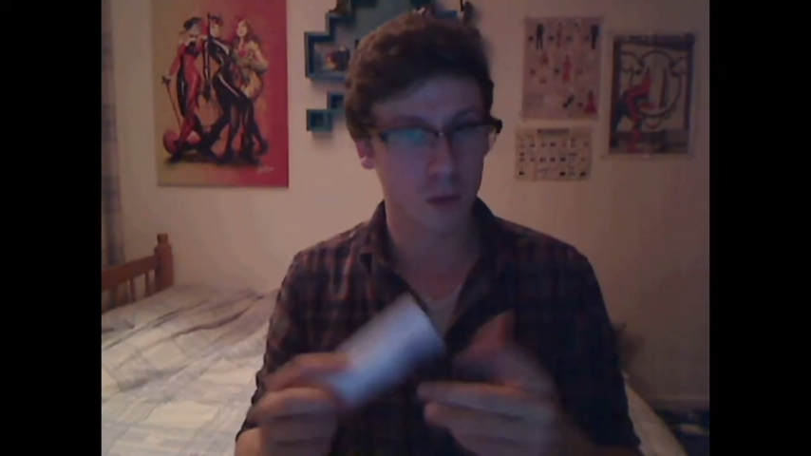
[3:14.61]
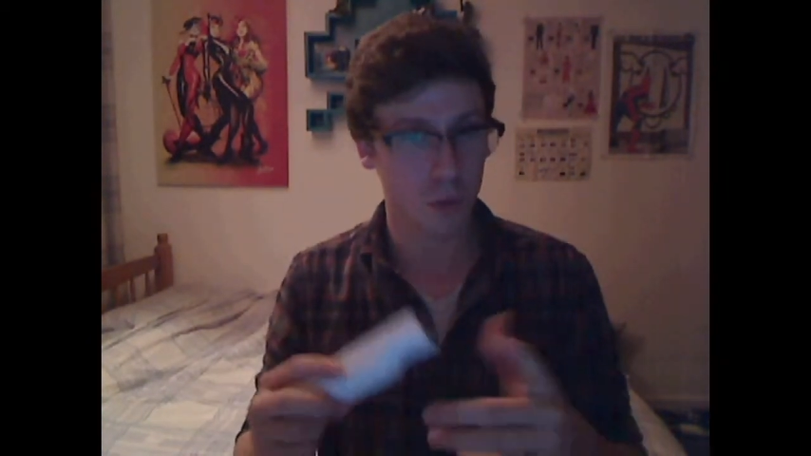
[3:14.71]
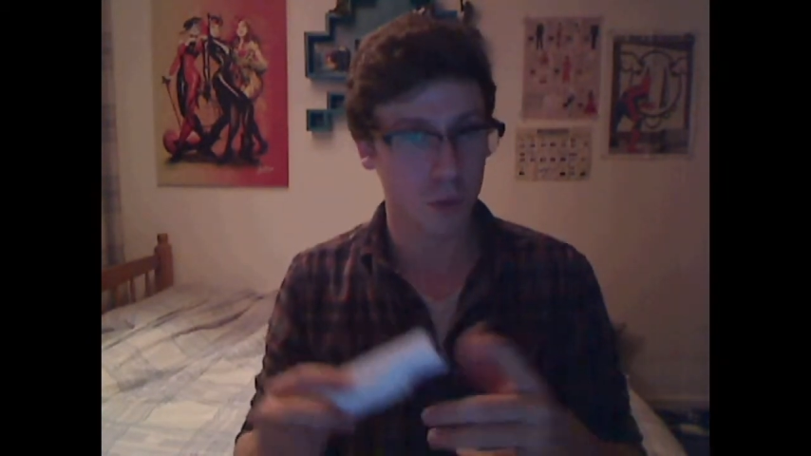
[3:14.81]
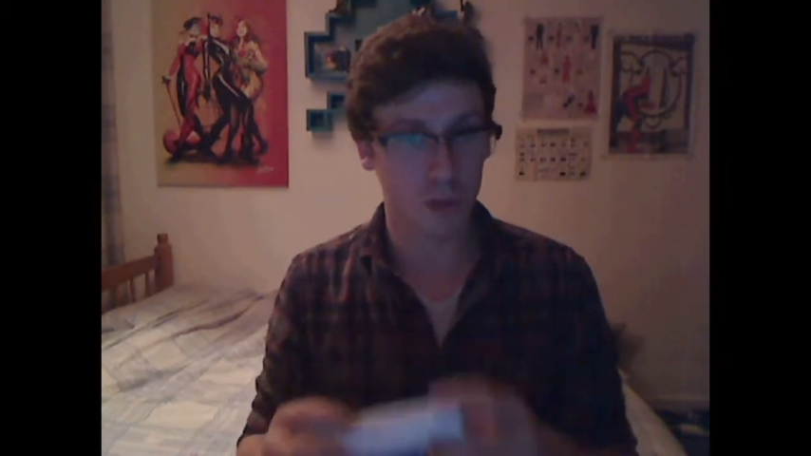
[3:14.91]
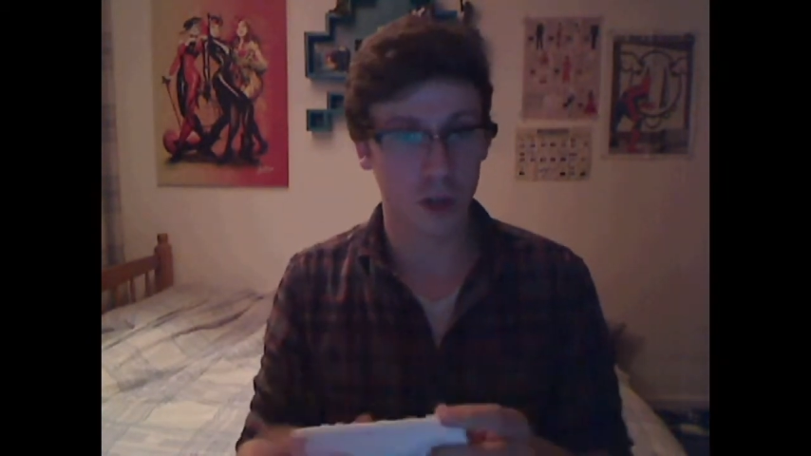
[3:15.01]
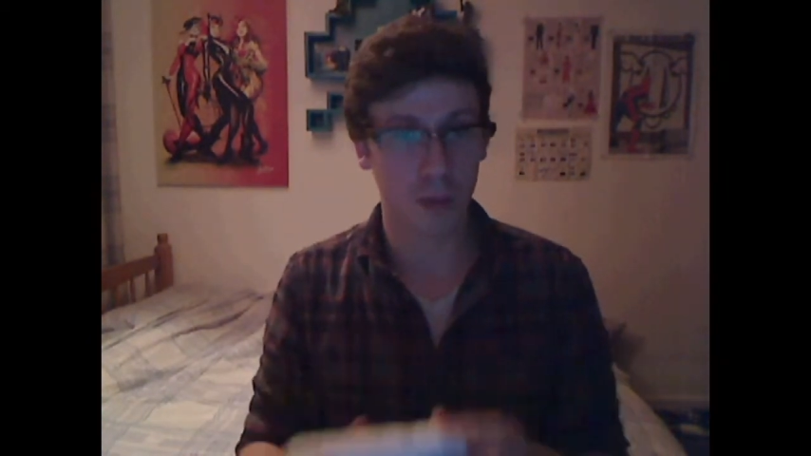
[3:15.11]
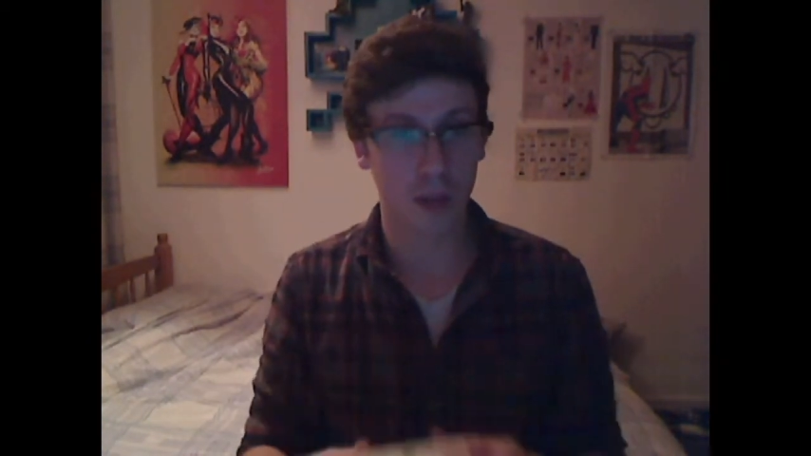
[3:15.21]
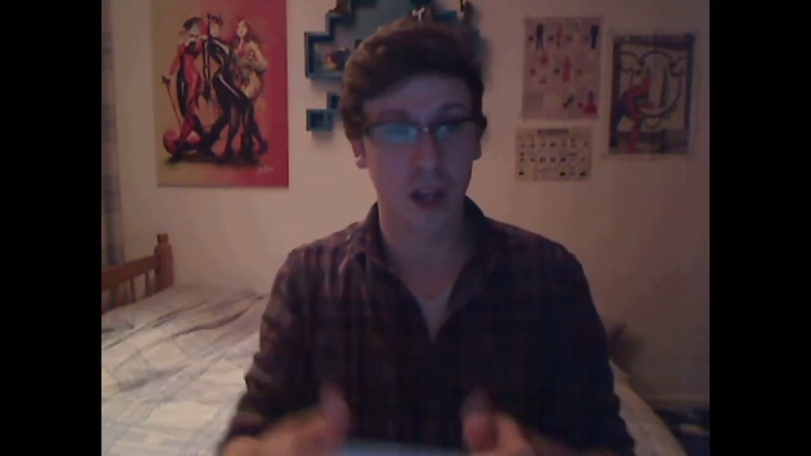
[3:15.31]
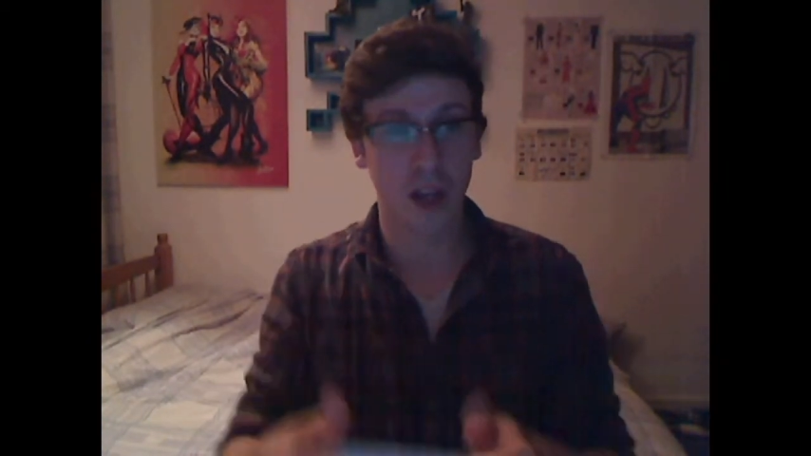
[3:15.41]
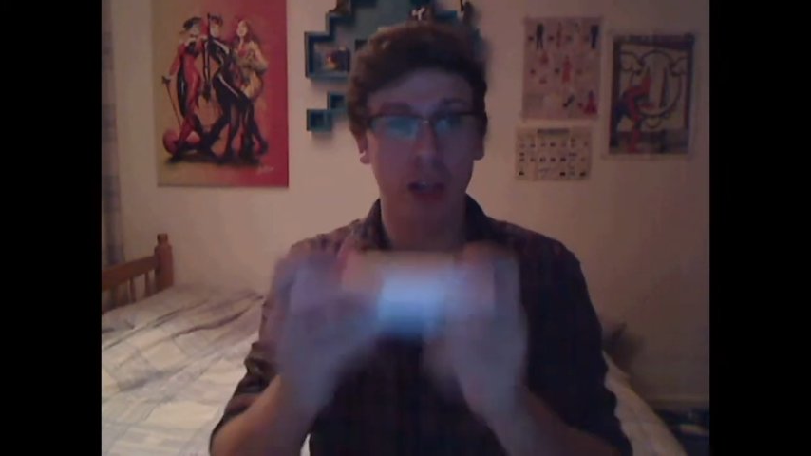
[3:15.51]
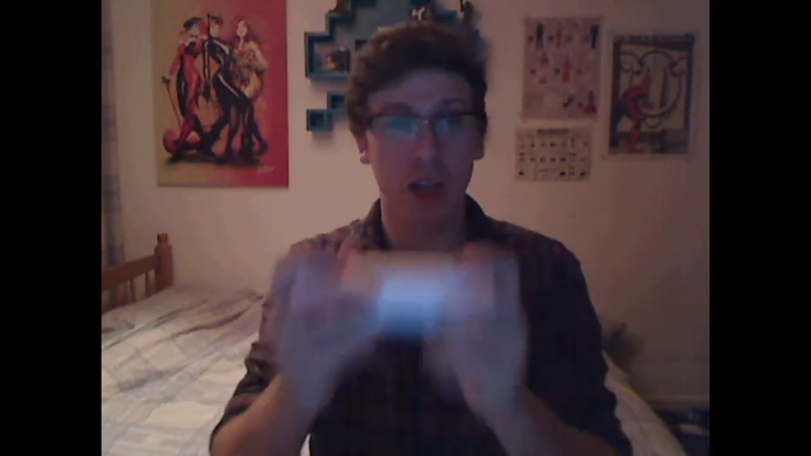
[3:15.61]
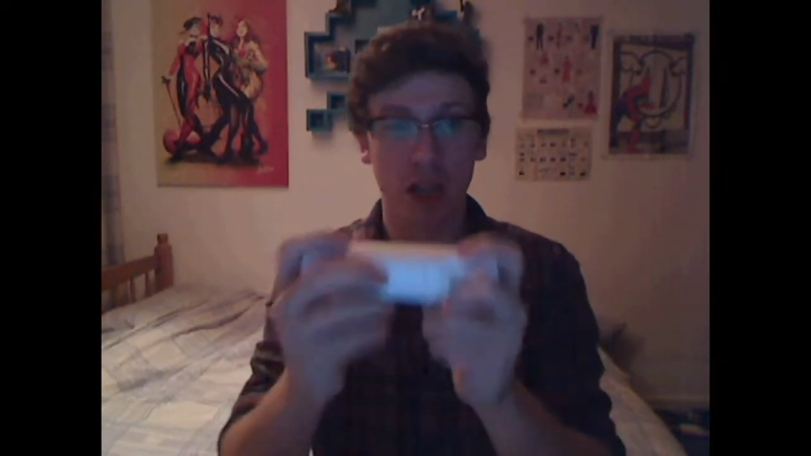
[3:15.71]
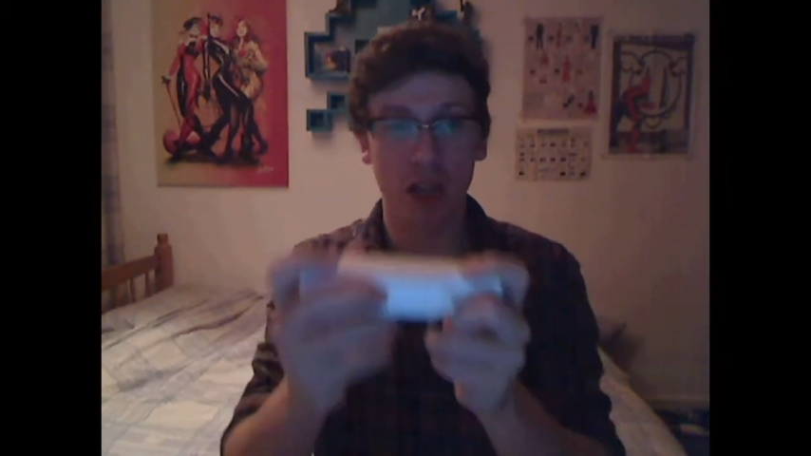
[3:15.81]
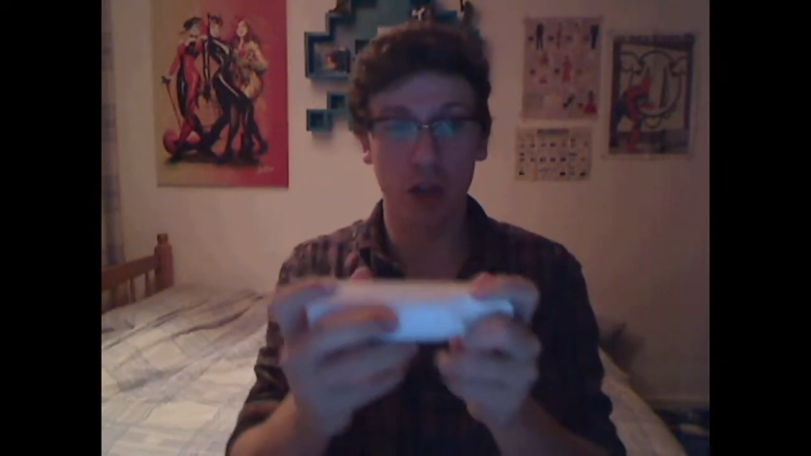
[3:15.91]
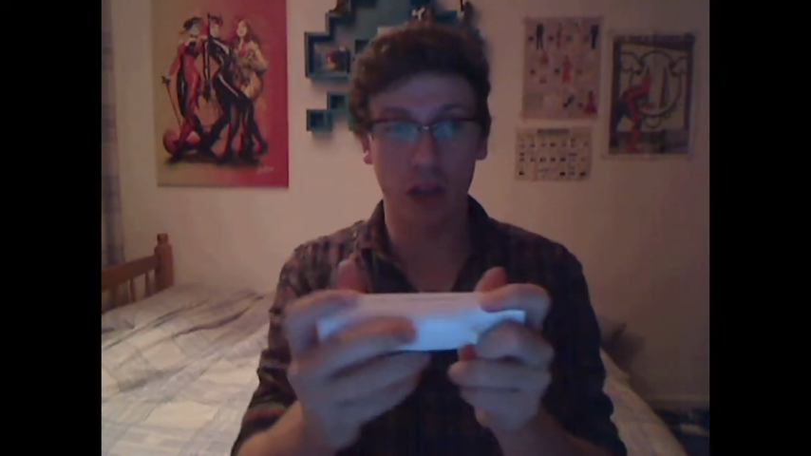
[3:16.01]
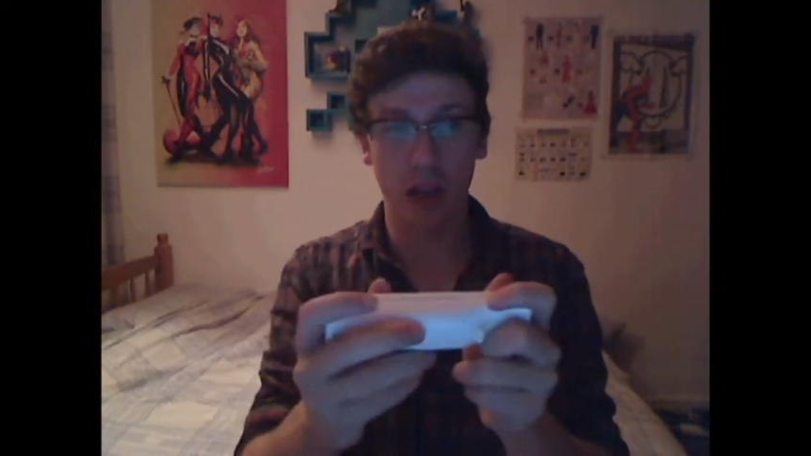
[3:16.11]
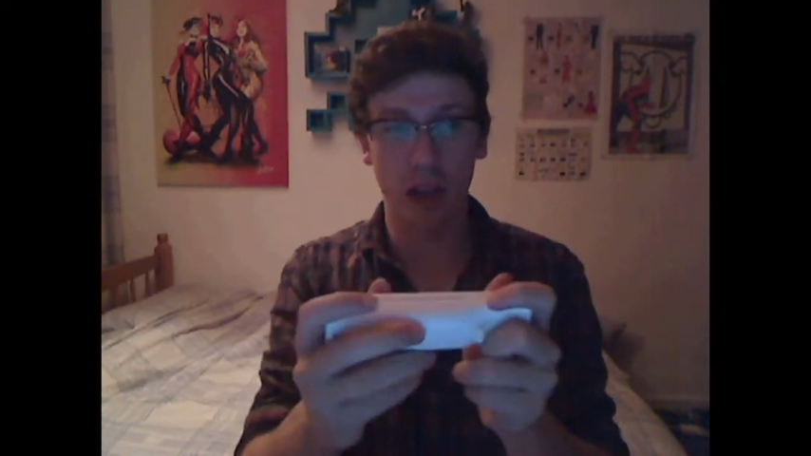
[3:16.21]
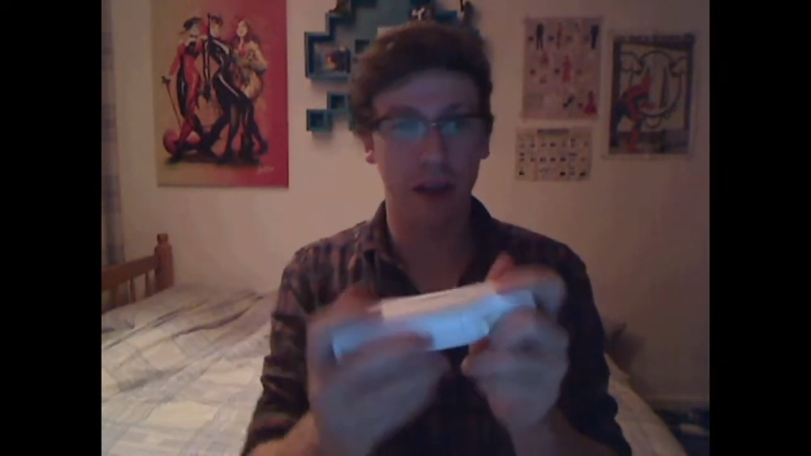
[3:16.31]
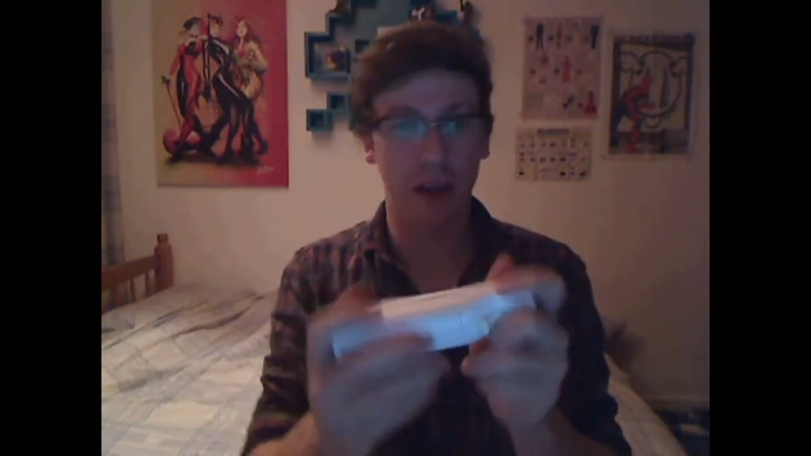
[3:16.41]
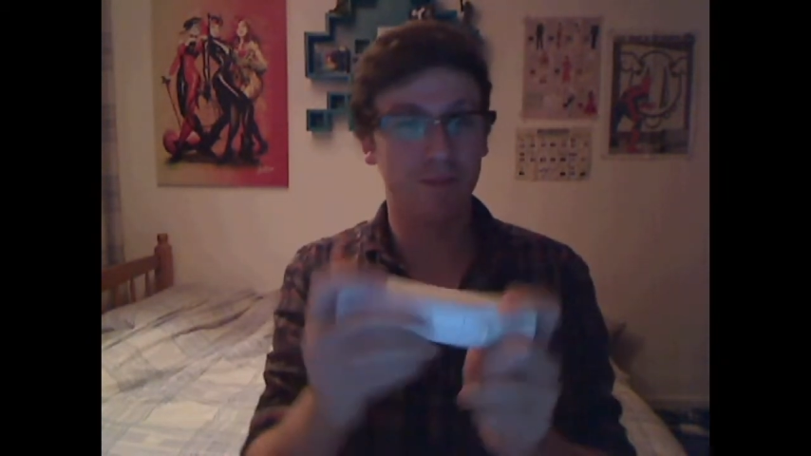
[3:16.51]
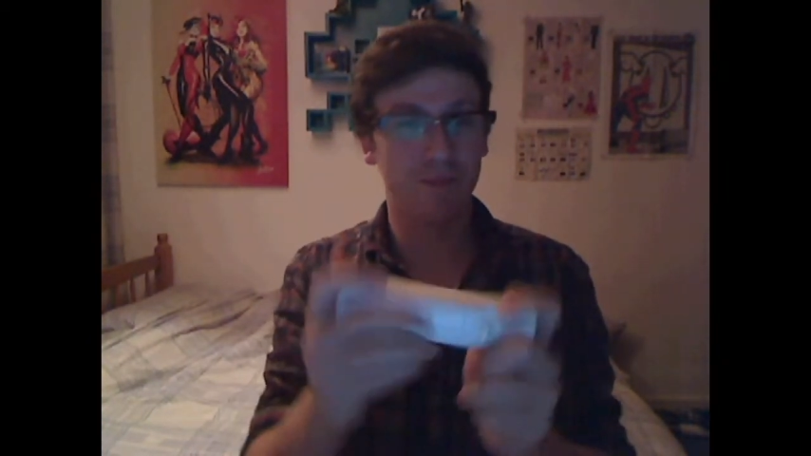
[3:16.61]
which we're going to talk about later, you can hold like that.